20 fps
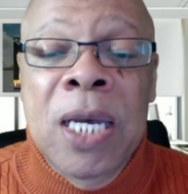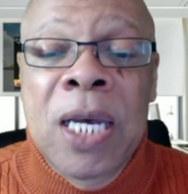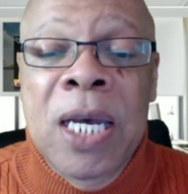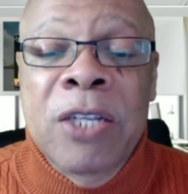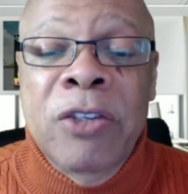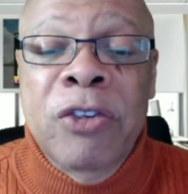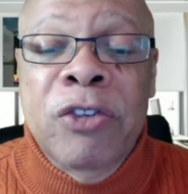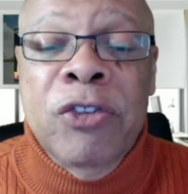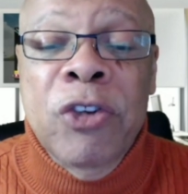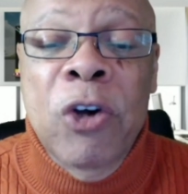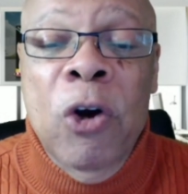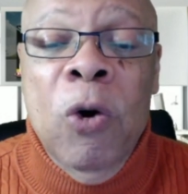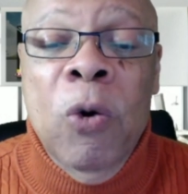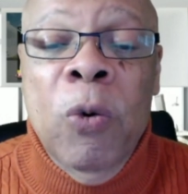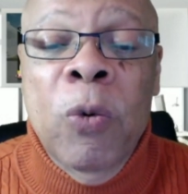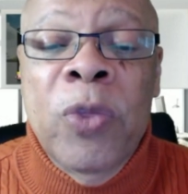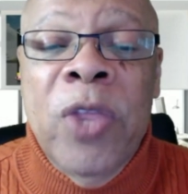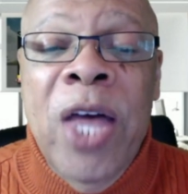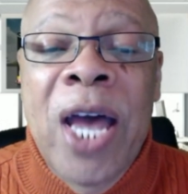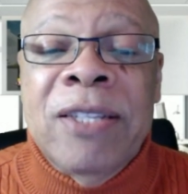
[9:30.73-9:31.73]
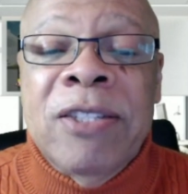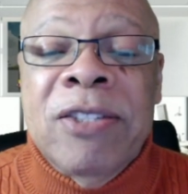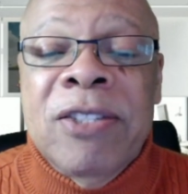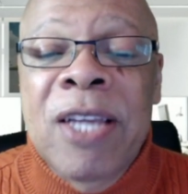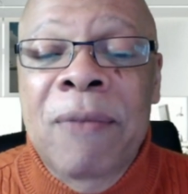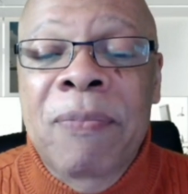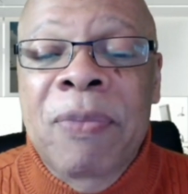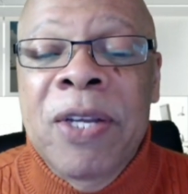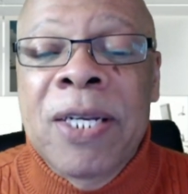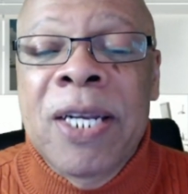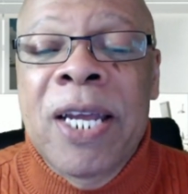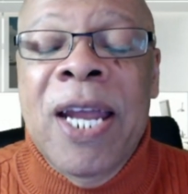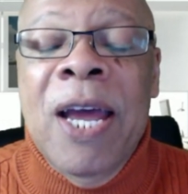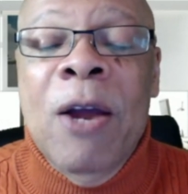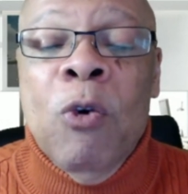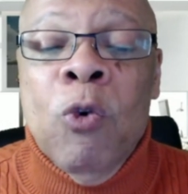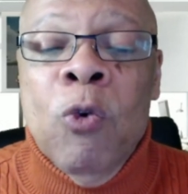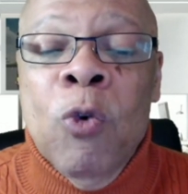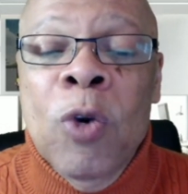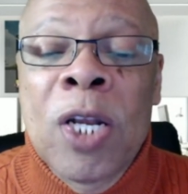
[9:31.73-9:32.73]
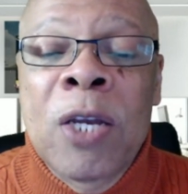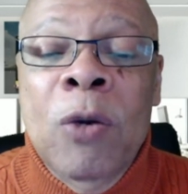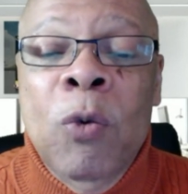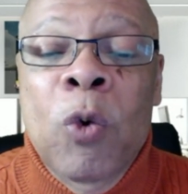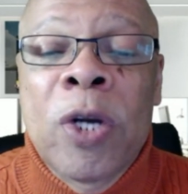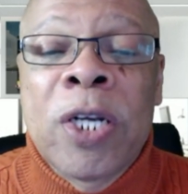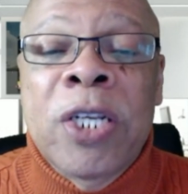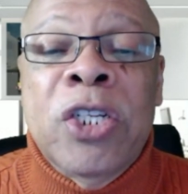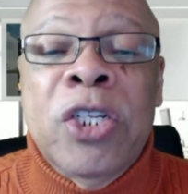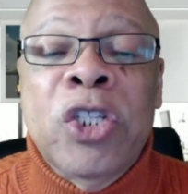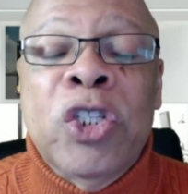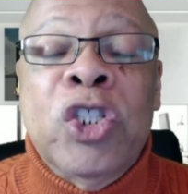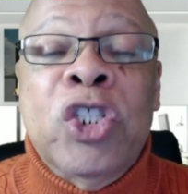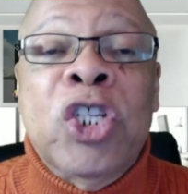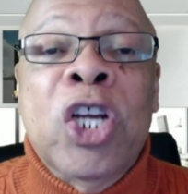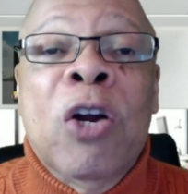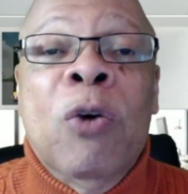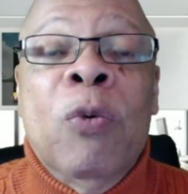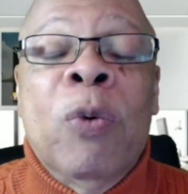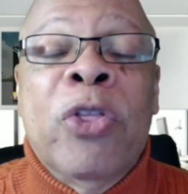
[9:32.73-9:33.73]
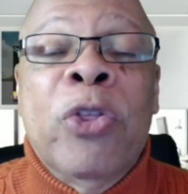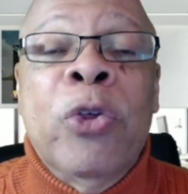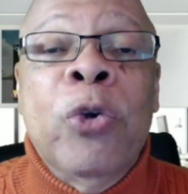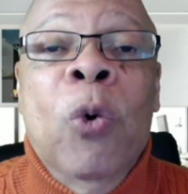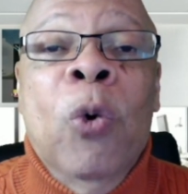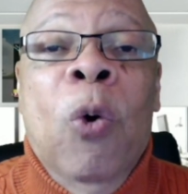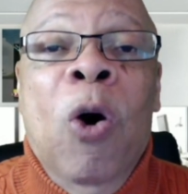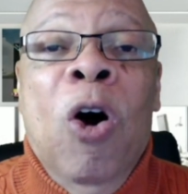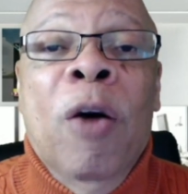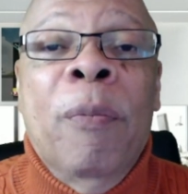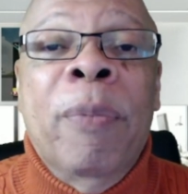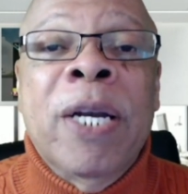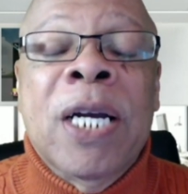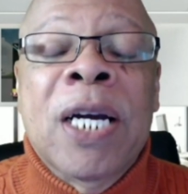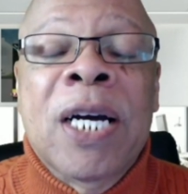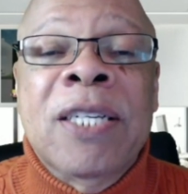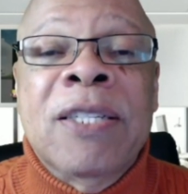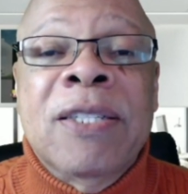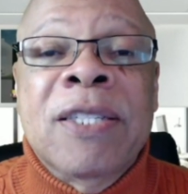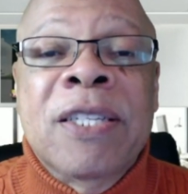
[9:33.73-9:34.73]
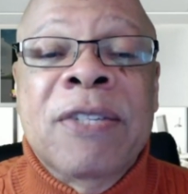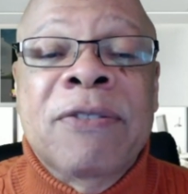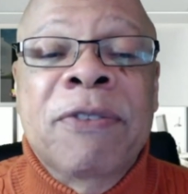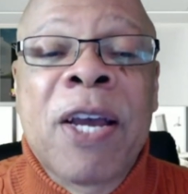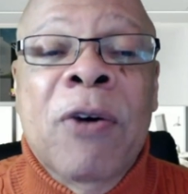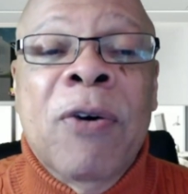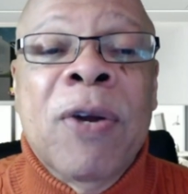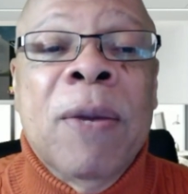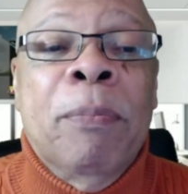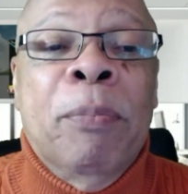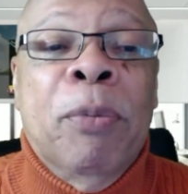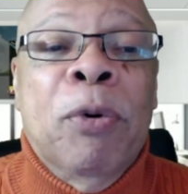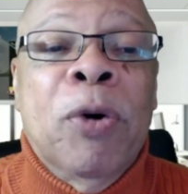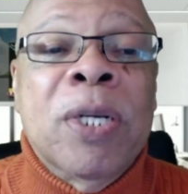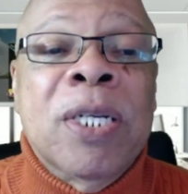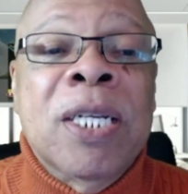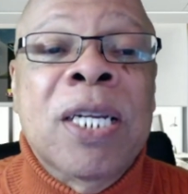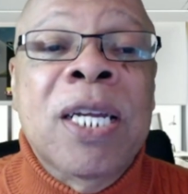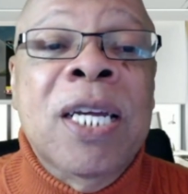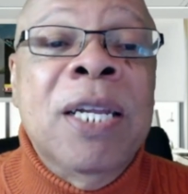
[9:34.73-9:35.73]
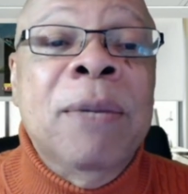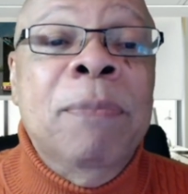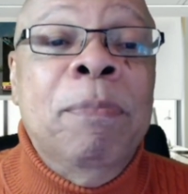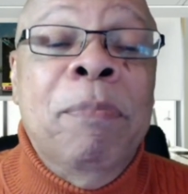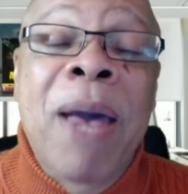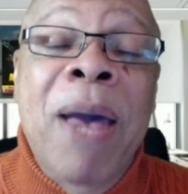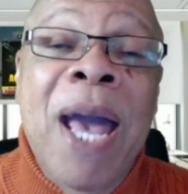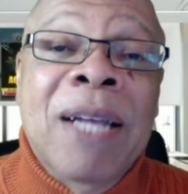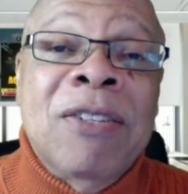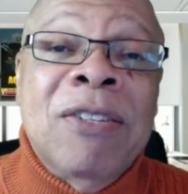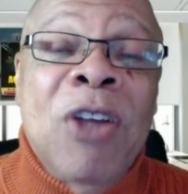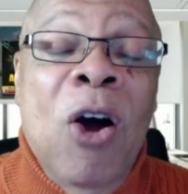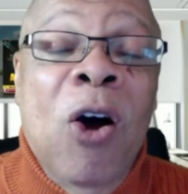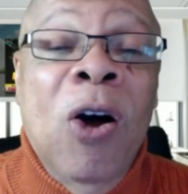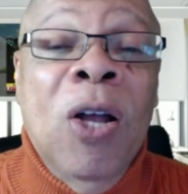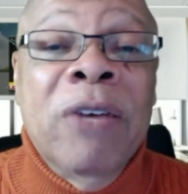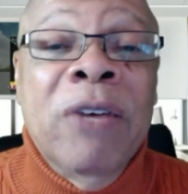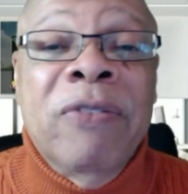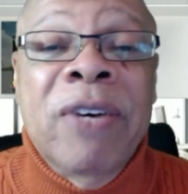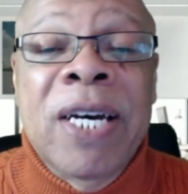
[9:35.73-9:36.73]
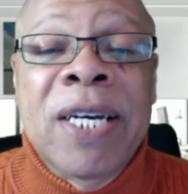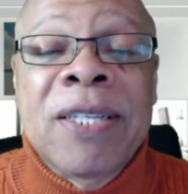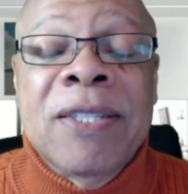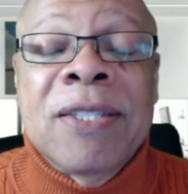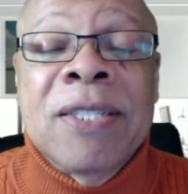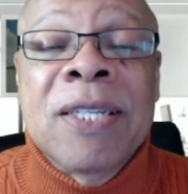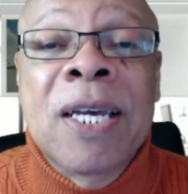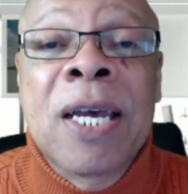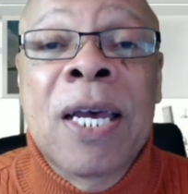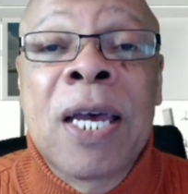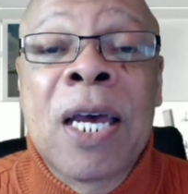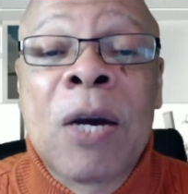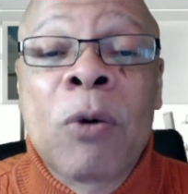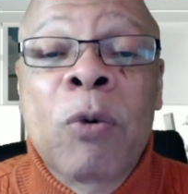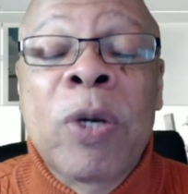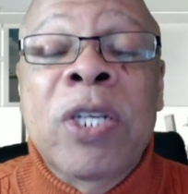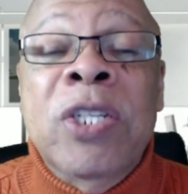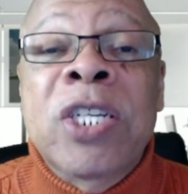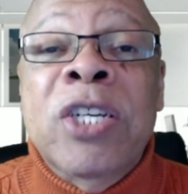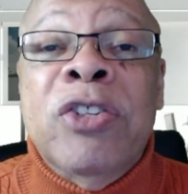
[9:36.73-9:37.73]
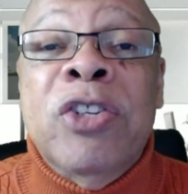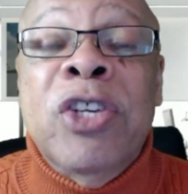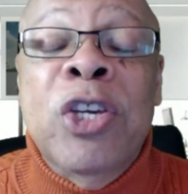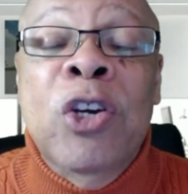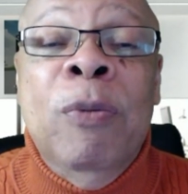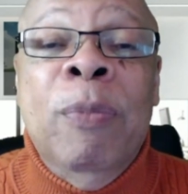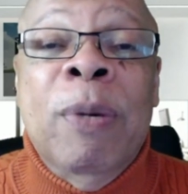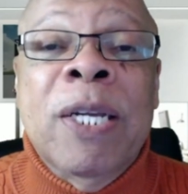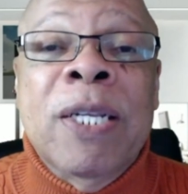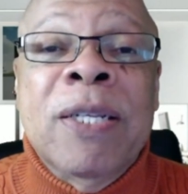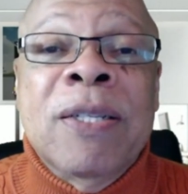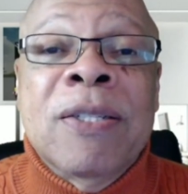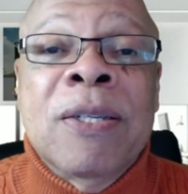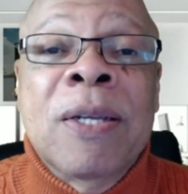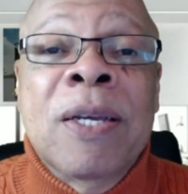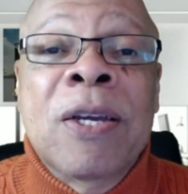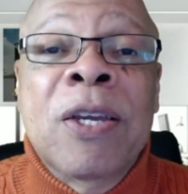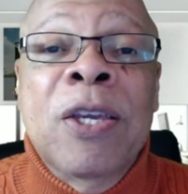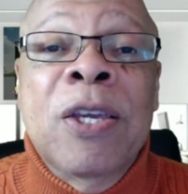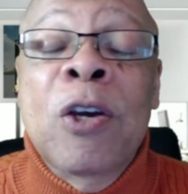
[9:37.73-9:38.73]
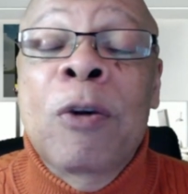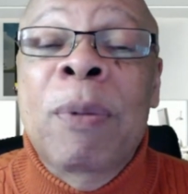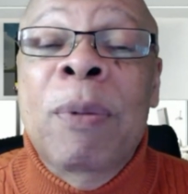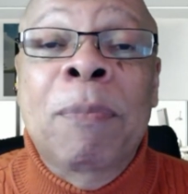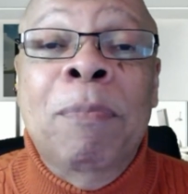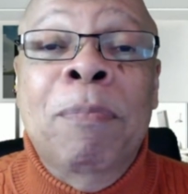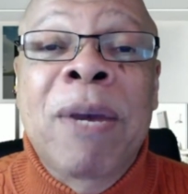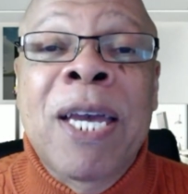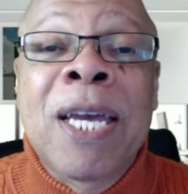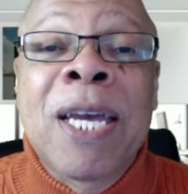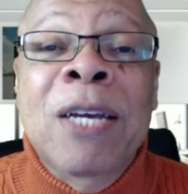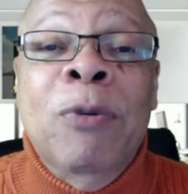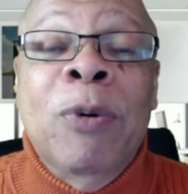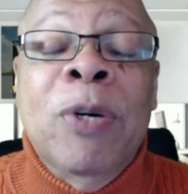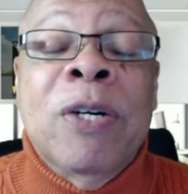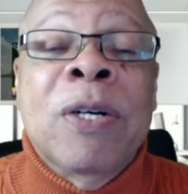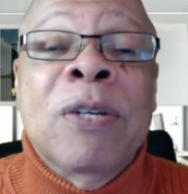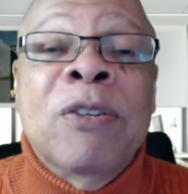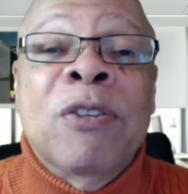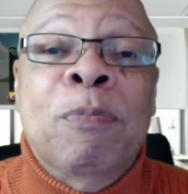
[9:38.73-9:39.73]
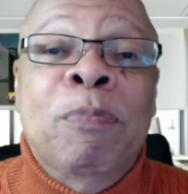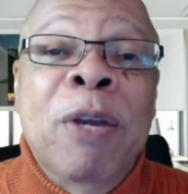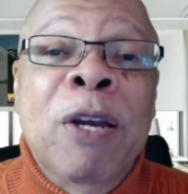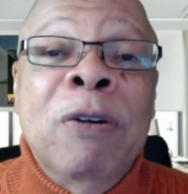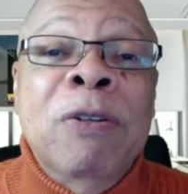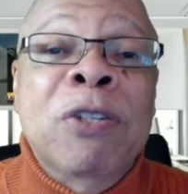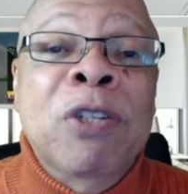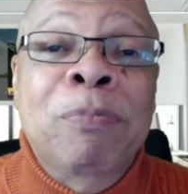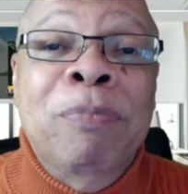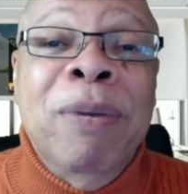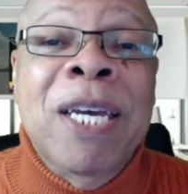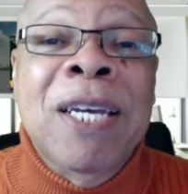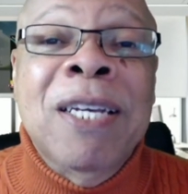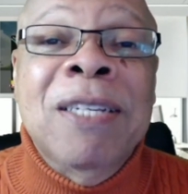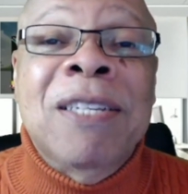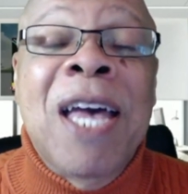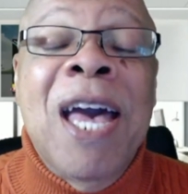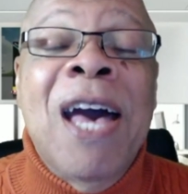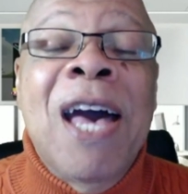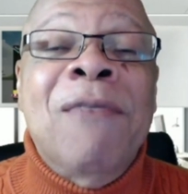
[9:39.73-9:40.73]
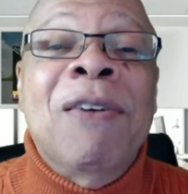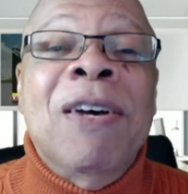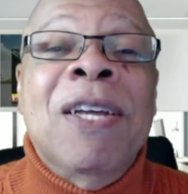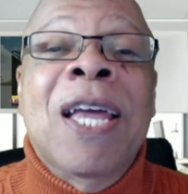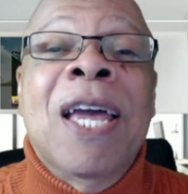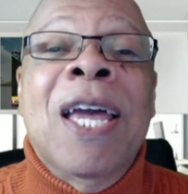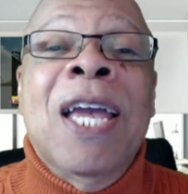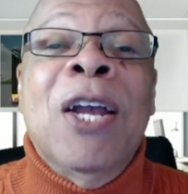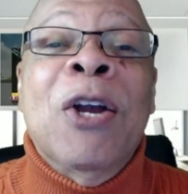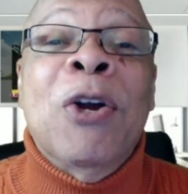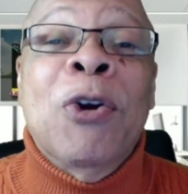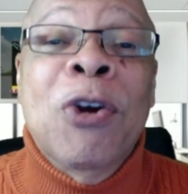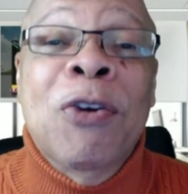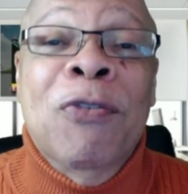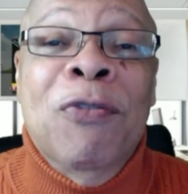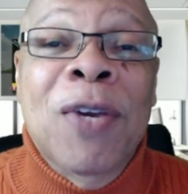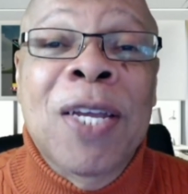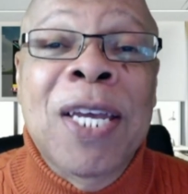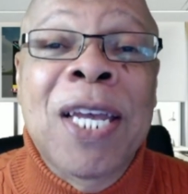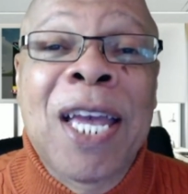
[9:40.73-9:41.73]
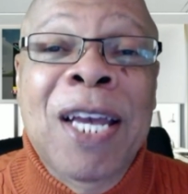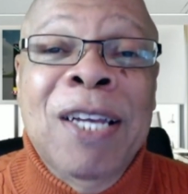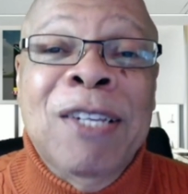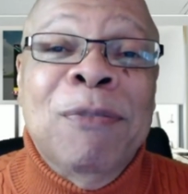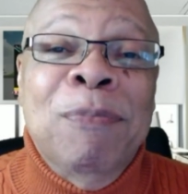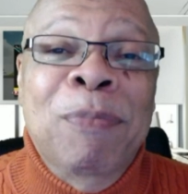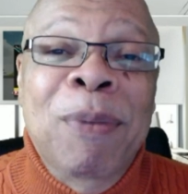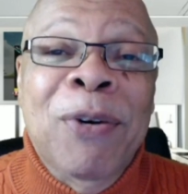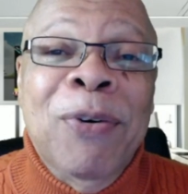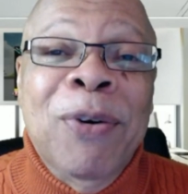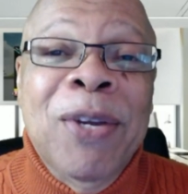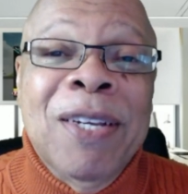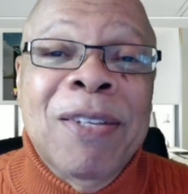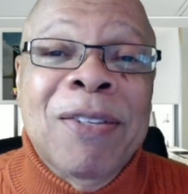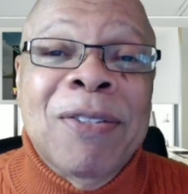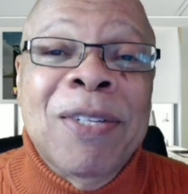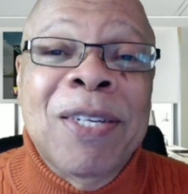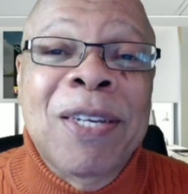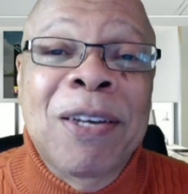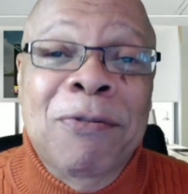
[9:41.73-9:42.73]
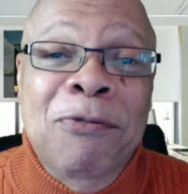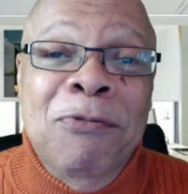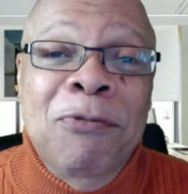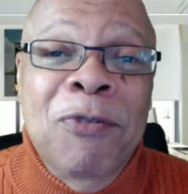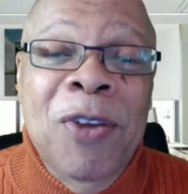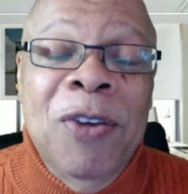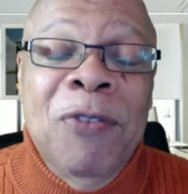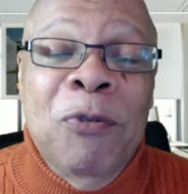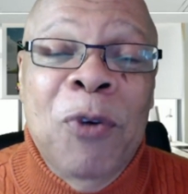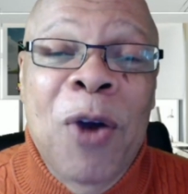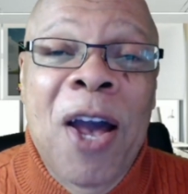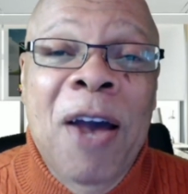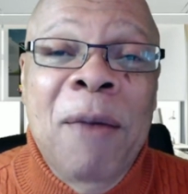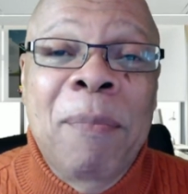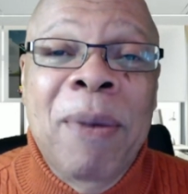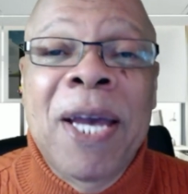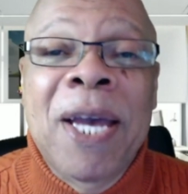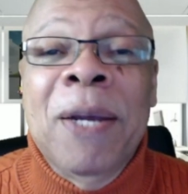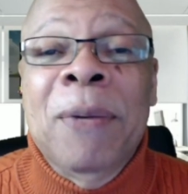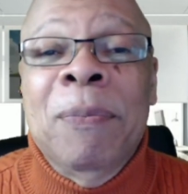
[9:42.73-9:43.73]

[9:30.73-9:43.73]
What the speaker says: And so that's something that I really wanted to share with you all because it's very important. It impacts all of us. We're just humans, human beings. We're spiritual beings having a earthly experience, if I may.